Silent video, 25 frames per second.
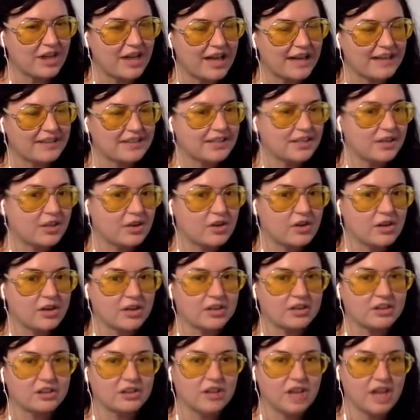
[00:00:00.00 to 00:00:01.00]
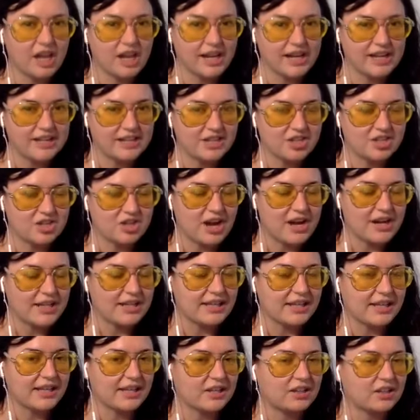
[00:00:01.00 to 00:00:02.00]
acting online to try to
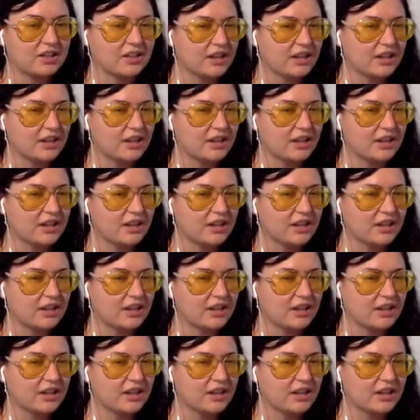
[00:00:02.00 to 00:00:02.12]
get